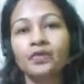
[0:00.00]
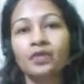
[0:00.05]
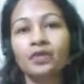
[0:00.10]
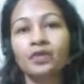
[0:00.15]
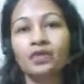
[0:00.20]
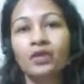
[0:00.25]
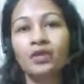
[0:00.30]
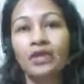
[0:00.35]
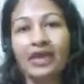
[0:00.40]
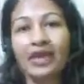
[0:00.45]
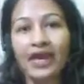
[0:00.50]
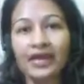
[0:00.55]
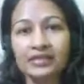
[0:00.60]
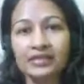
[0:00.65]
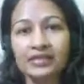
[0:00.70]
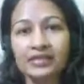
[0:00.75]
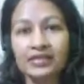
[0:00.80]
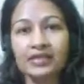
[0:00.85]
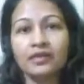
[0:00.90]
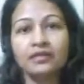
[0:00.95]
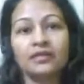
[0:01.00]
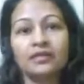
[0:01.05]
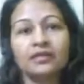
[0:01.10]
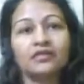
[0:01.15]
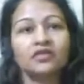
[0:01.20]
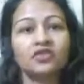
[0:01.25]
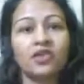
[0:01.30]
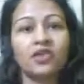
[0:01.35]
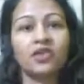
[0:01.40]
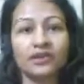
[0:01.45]
relaxing and
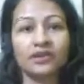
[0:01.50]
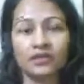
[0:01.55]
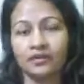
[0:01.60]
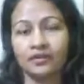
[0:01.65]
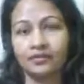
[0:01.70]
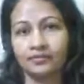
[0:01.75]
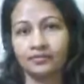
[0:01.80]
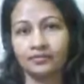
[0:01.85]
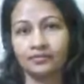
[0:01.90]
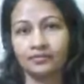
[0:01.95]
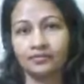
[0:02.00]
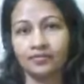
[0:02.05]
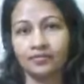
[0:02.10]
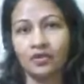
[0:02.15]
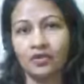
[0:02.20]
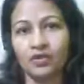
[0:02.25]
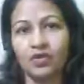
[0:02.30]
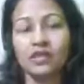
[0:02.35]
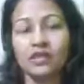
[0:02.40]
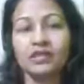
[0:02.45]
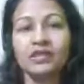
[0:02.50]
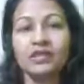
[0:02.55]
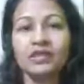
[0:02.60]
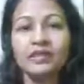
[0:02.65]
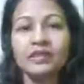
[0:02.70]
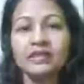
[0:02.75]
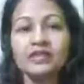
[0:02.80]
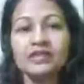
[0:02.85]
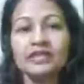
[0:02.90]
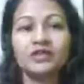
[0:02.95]
contracting, causing
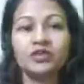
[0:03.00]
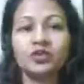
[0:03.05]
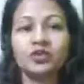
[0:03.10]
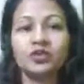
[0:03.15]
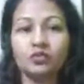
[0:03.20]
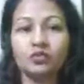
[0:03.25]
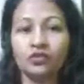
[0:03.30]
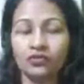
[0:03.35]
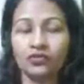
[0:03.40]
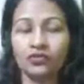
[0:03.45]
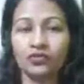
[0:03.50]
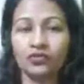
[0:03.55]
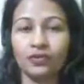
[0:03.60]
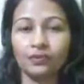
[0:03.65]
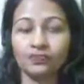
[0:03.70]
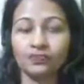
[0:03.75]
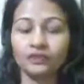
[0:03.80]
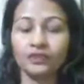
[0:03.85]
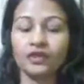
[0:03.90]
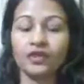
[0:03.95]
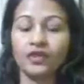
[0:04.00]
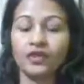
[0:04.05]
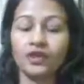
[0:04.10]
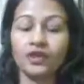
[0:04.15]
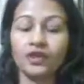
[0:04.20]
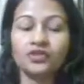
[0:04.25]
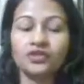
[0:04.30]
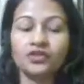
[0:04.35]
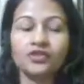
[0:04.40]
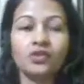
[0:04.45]
the skin to move.
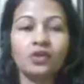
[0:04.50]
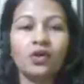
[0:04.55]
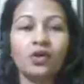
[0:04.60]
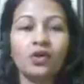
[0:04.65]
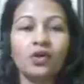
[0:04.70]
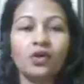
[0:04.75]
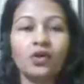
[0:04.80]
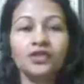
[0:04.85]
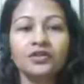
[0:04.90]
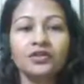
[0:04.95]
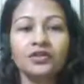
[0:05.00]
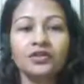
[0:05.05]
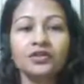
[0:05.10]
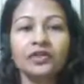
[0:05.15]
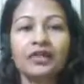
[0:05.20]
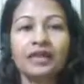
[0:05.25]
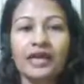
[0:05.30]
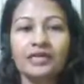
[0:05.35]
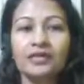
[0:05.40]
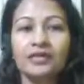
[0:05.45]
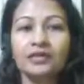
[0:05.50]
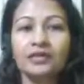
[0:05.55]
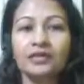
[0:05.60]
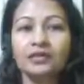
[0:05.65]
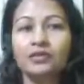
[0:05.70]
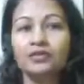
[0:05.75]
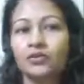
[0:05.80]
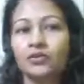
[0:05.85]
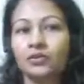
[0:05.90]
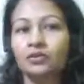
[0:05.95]
So, according to the
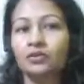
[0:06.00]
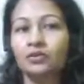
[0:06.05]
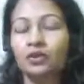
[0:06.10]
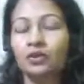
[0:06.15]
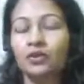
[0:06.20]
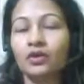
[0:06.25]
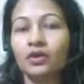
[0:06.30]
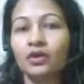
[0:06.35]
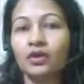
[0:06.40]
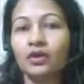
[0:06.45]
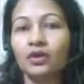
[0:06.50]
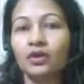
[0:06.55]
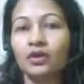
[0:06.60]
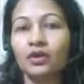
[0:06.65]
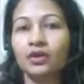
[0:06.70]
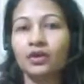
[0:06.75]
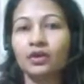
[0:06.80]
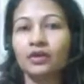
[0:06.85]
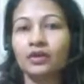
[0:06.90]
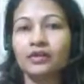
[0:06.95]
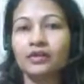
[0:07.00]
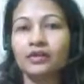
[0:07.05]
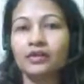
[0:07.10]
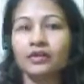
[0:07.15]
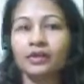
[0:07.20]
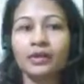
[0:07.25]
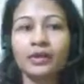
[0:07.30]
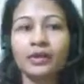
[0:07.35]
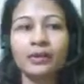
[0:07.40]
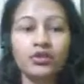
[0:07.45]
classical view,
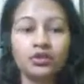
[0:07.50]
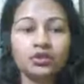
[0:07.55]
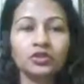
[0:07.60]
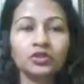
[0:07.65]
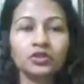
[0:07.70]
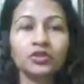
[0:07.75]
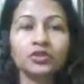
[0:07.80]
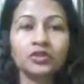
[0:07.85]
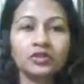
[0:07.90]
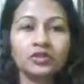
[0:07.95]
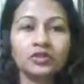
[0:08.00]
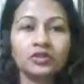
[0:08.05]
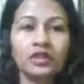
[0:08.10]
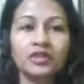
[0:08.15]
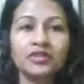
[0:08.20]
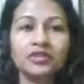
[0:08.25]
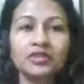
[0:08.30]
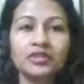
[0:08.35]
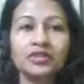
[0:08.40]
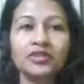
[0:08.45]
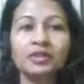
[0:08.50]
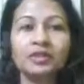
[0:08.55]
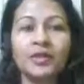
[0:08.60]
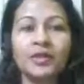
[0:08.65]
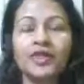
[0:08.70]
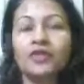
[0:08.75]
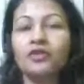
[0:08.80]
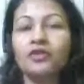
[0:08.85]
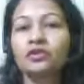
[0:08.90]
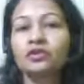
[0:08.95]
the emotion that is
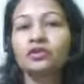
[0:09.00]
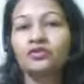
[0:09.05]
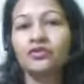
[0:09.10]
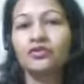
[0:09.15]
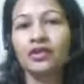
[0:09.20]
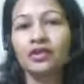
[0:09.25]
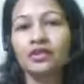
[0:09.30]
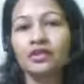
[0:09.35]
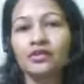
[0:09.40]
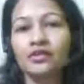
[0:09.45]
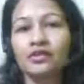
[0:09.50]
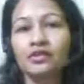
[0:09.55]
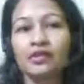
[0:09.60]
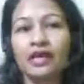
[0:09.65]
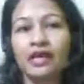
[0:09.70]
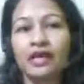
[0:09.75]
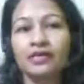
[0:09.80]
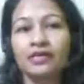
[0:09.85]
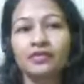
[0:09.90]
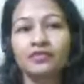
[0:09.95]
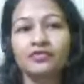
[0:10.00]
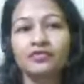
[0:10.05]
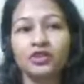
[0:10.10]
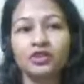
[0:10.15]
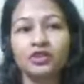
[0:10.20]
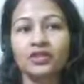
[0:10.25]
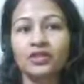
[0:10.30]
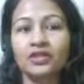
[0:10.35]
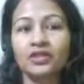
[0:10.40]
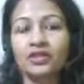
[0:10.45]
displayed on the face as a
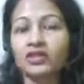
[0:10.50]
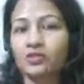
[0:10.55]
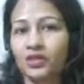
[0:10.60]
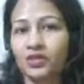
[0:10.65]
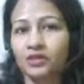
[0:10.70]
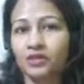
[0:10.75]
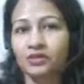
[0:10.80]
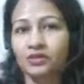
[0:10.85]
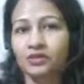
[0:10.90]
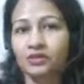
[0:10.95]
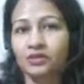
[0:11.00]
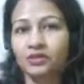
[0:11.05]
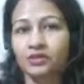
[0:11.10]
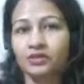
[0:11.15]
facial expression